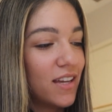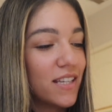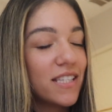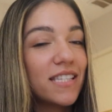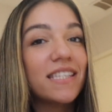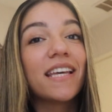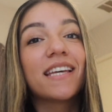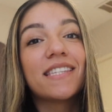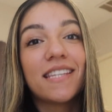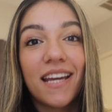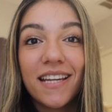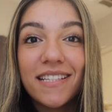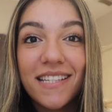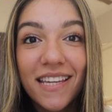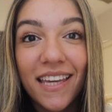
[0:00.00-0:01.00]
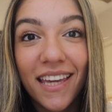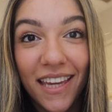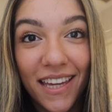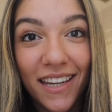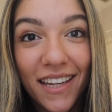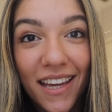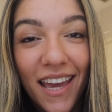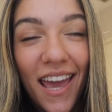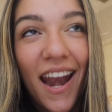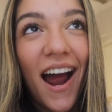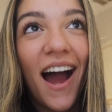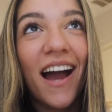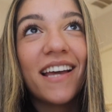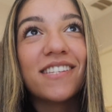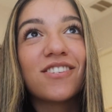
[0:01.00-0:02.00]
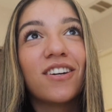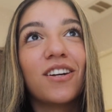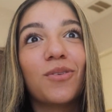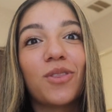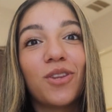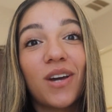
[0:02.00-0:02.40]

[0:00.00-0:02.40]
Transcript: 6:19, and I started with